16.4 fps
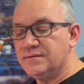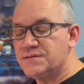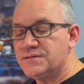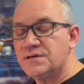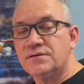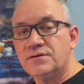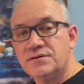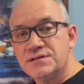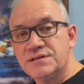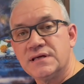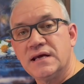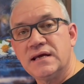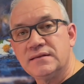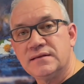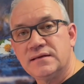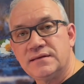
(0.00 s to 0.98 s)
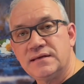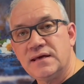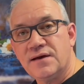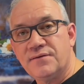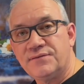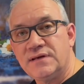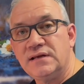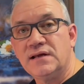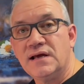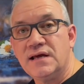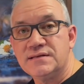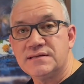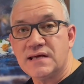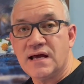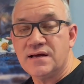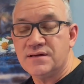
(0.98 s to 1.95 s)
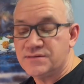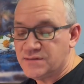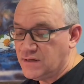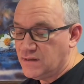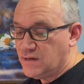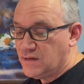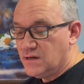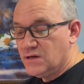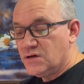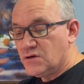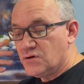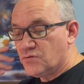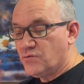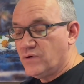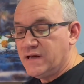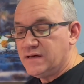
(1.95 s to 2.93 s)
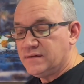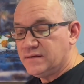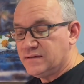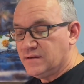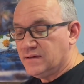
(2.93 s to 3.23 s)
So they're saying that the FD lens has great